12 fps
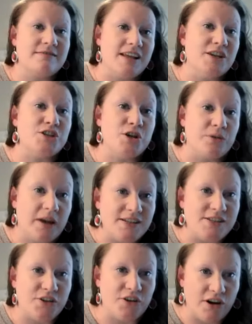then
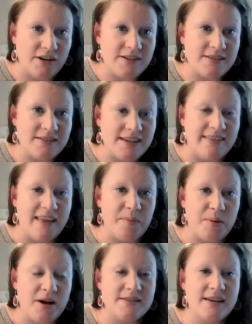showcase your art in
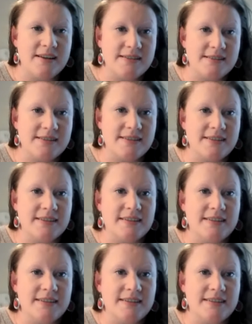that process?